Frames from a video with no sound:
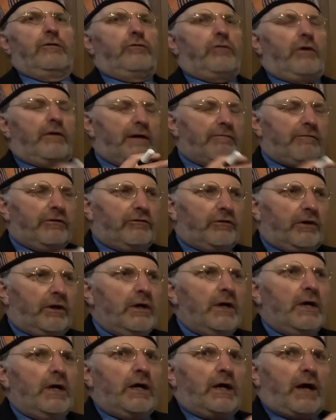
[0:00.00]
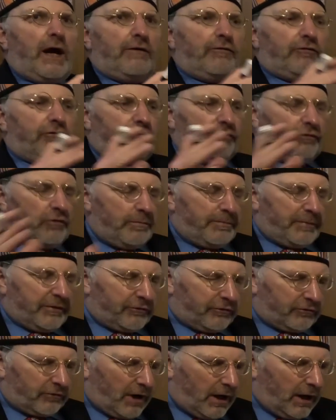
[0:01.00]
So there is a kind of
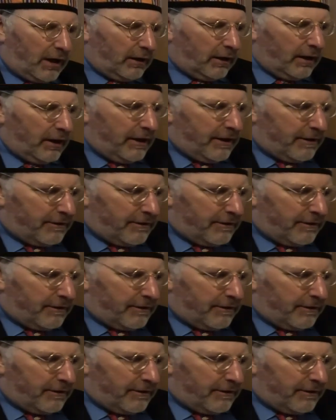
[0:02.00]
superstyle